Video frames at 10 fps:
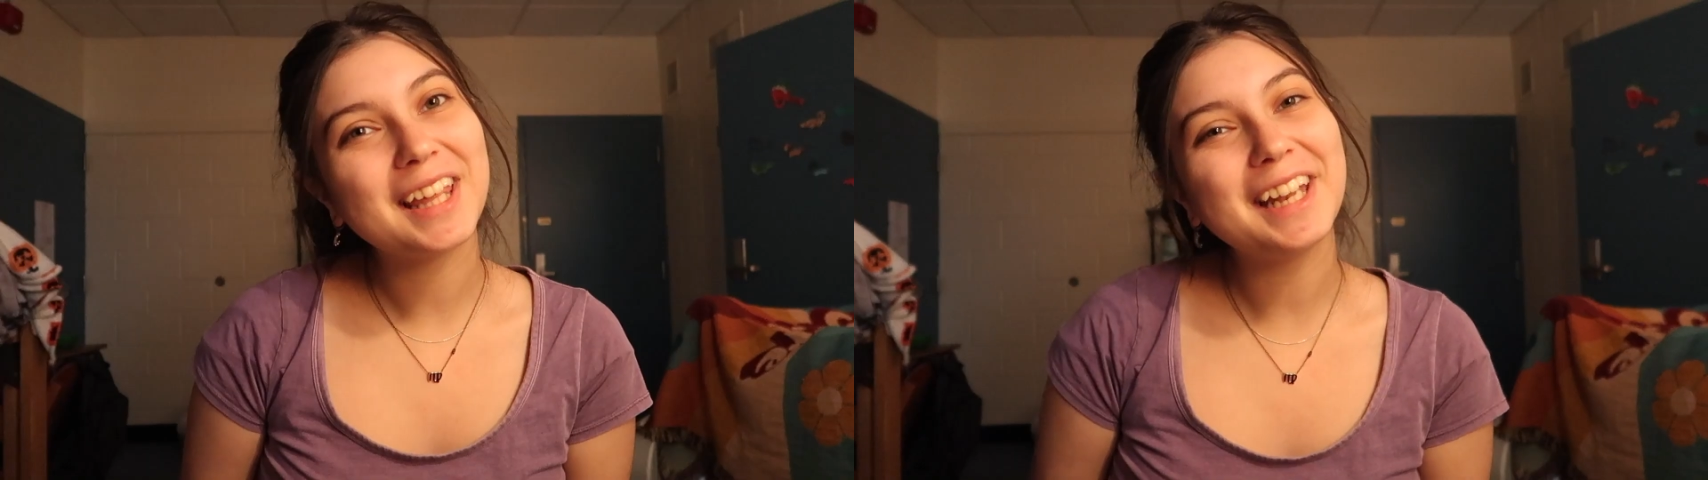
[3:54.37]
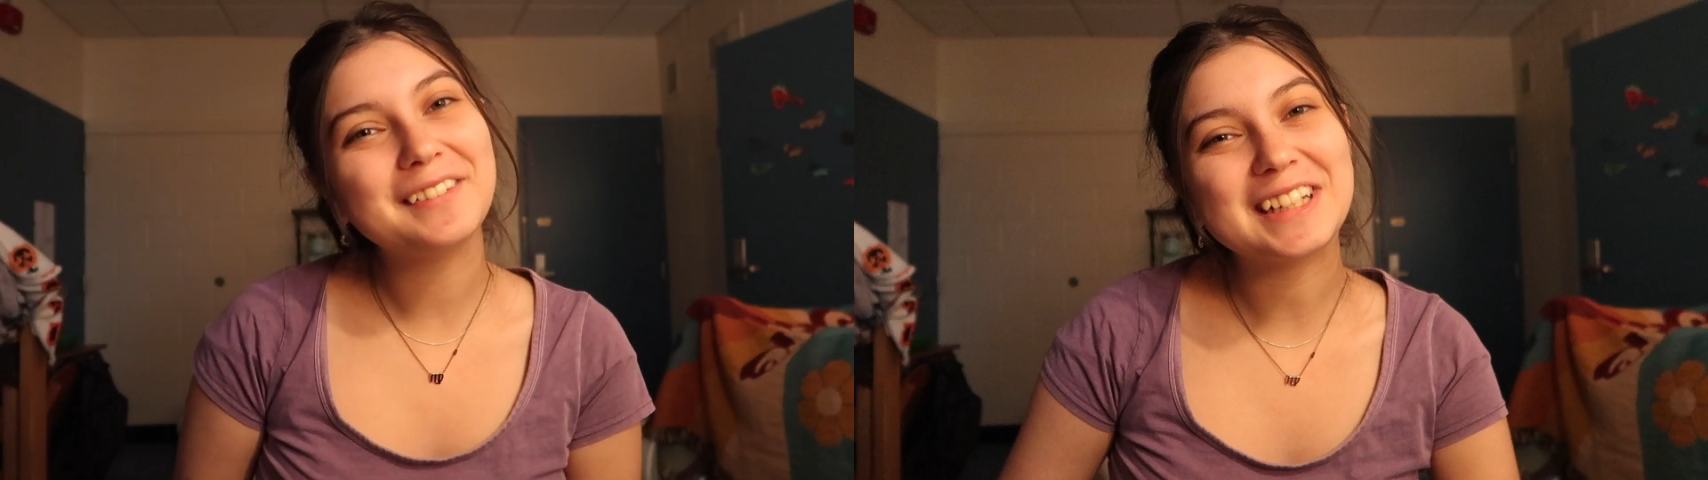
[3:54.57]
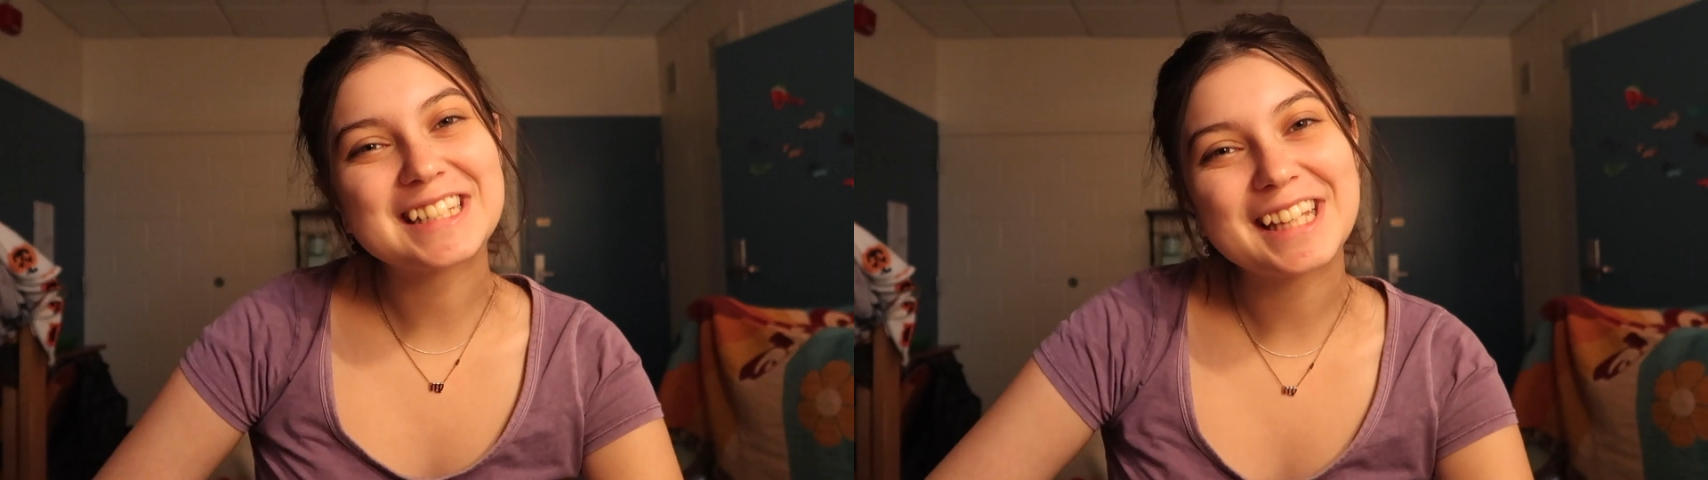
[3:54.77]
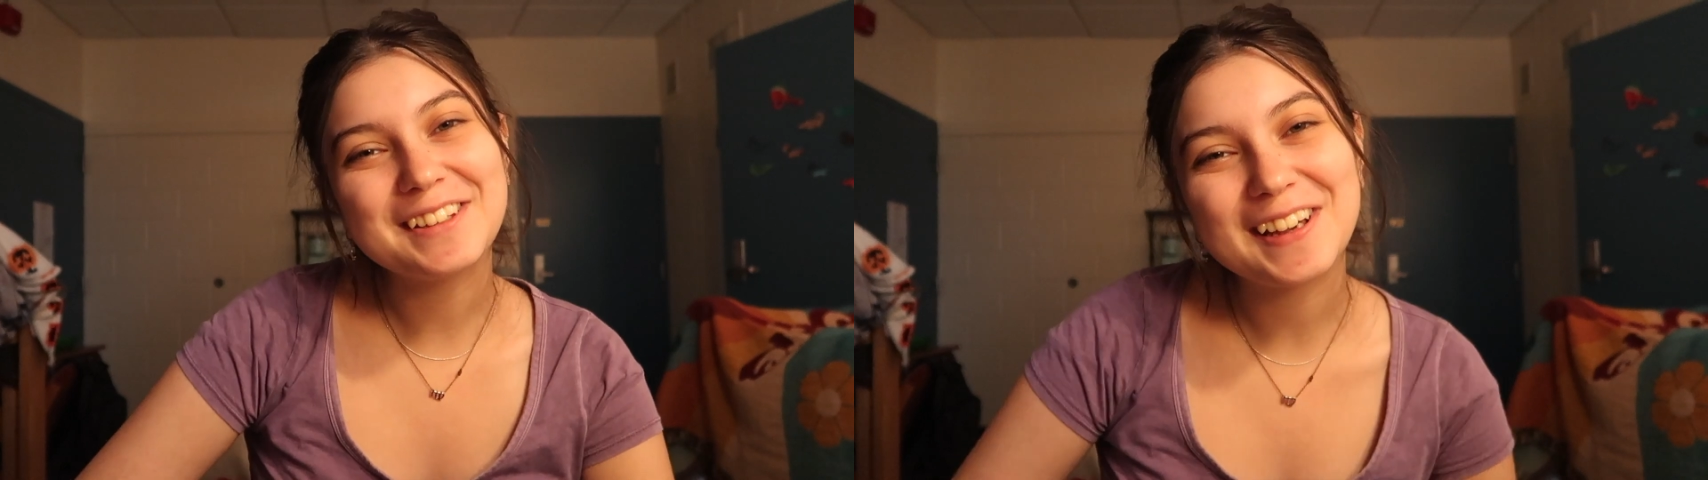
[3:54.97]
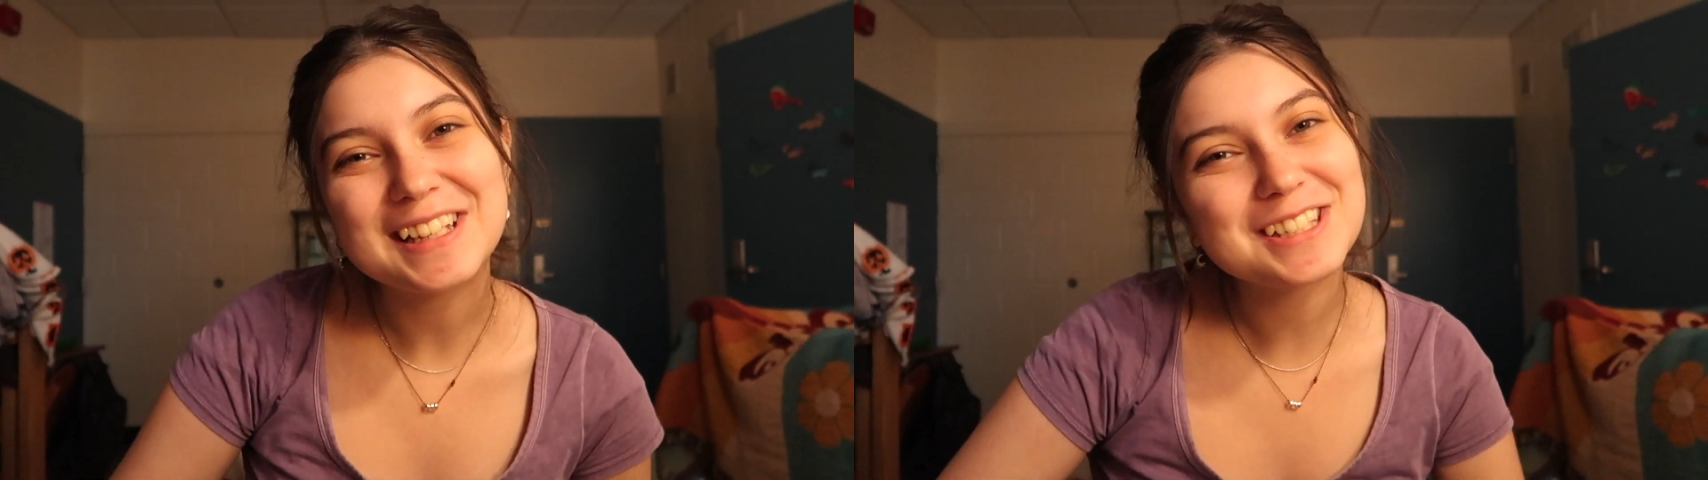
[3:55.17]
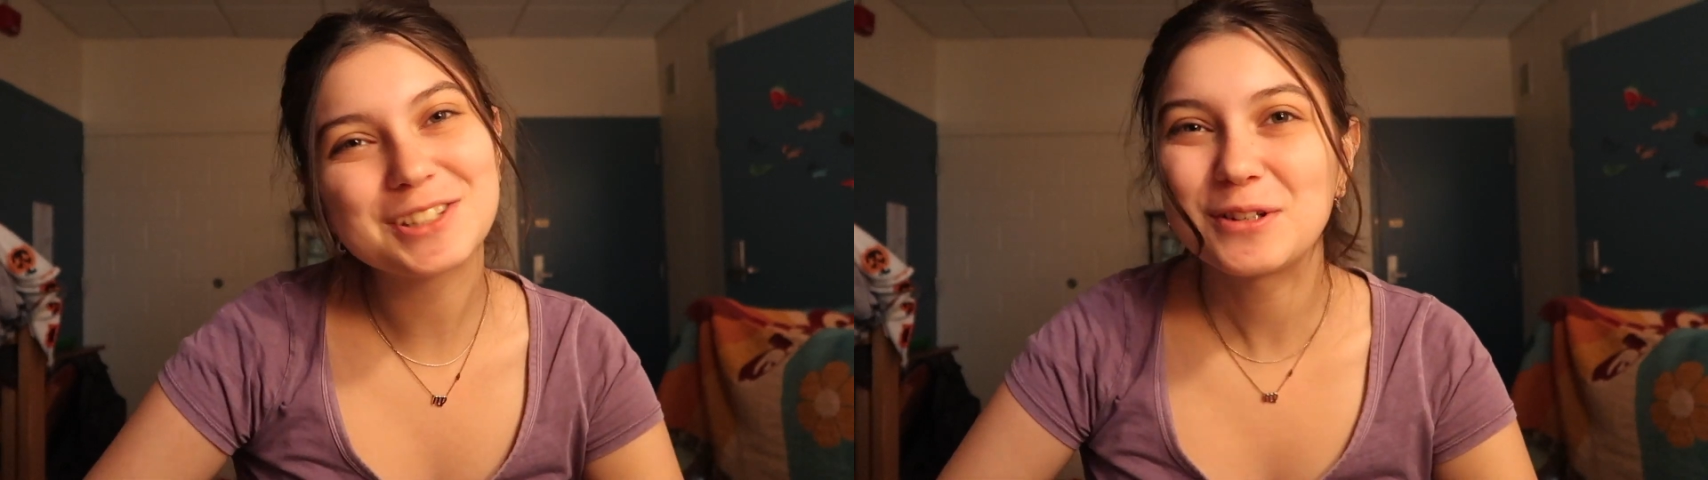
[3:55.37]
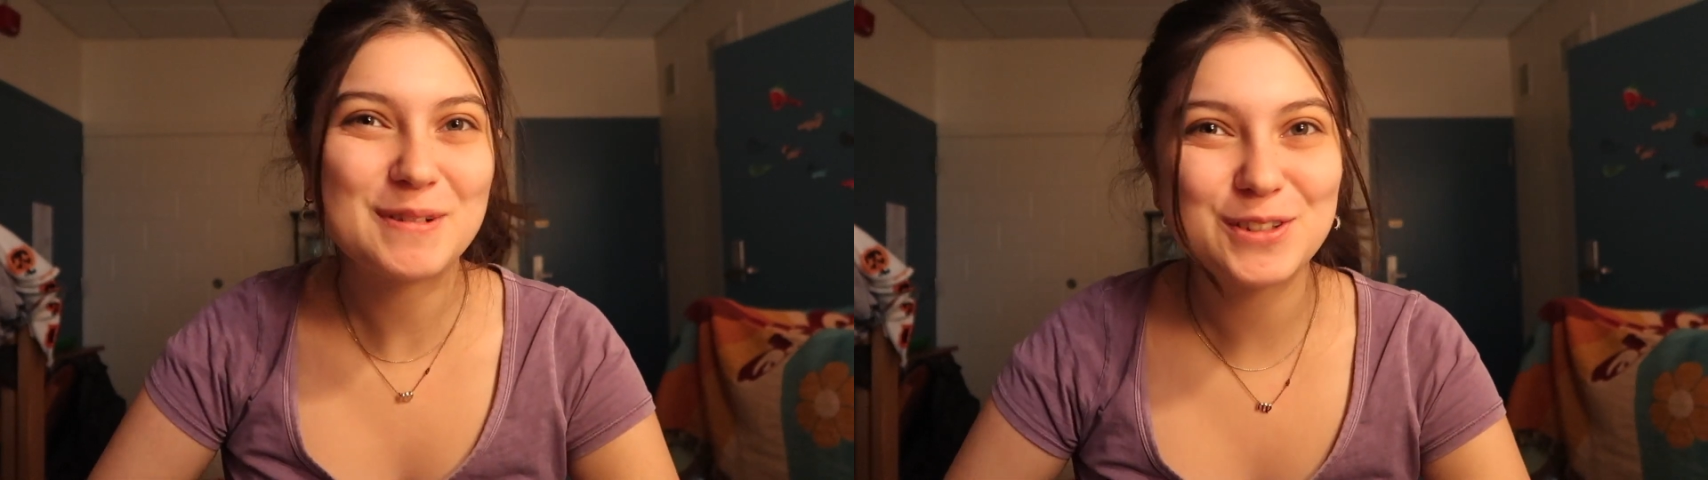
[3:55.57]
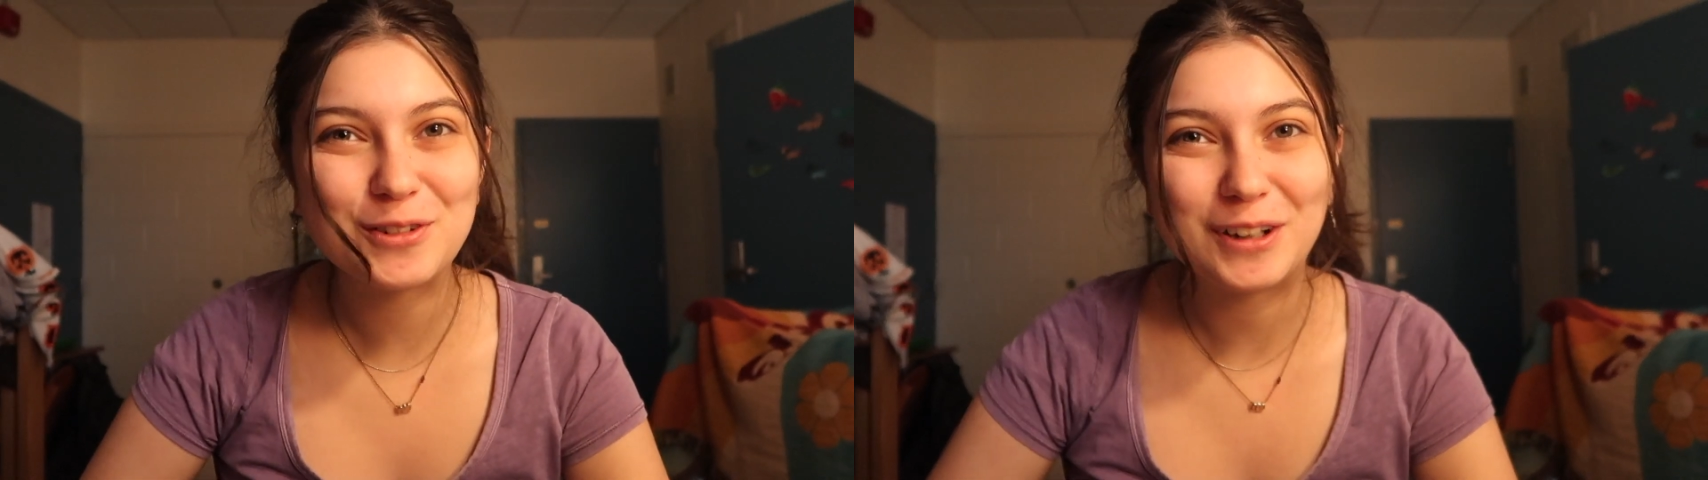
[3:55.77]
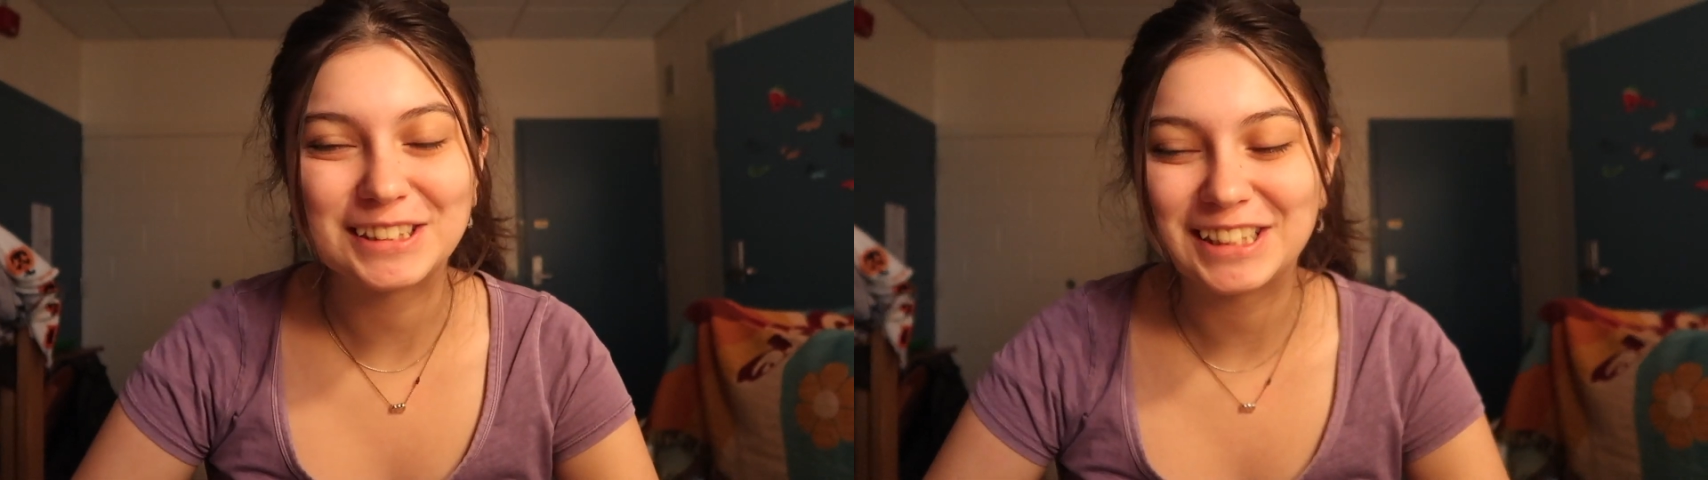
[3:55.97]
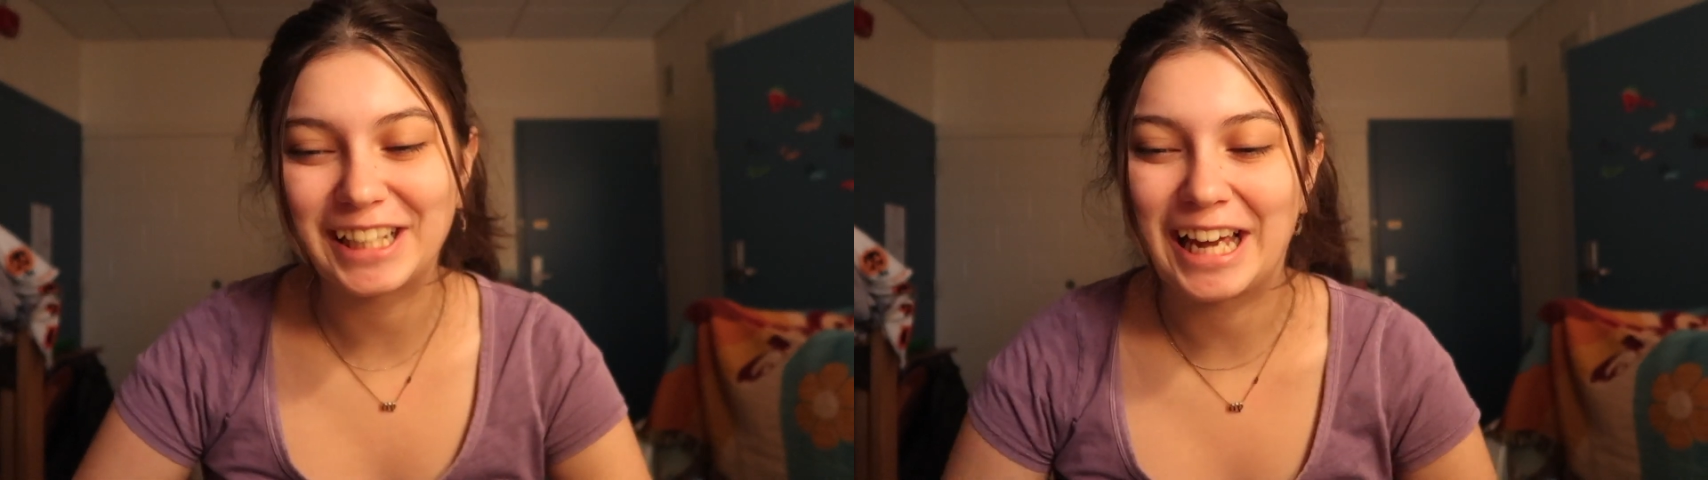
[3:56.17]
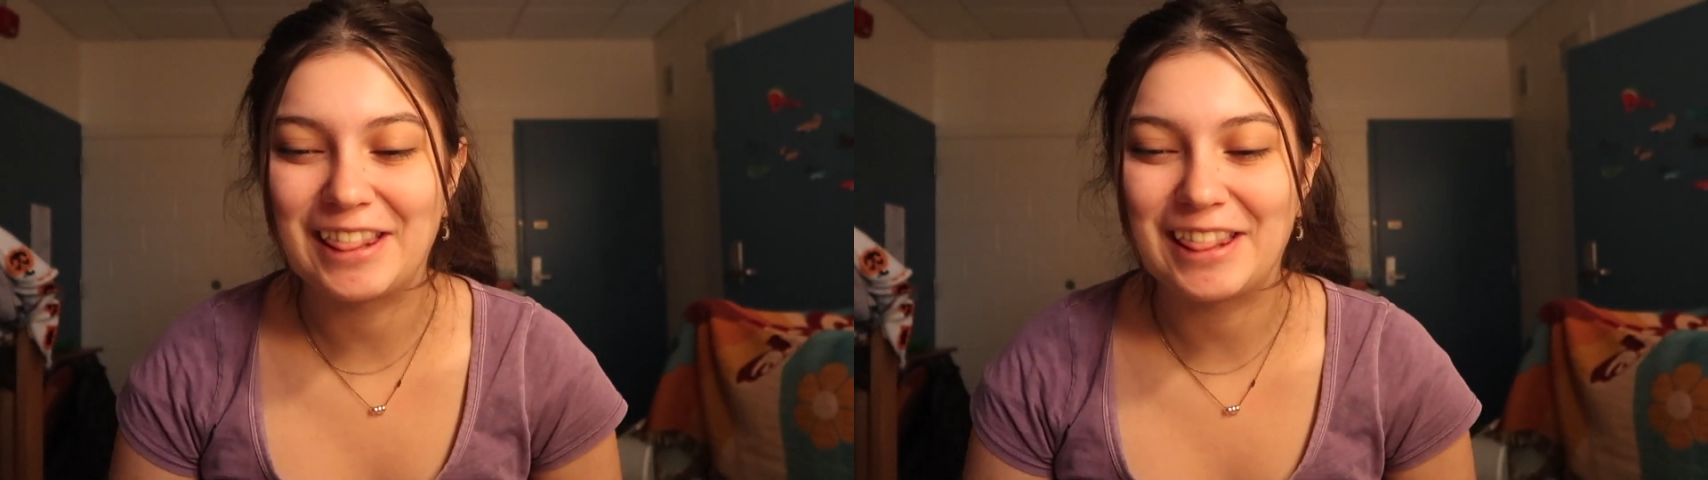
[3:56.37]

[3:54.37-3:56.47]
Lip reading: Anyways, thank you guys so much for watching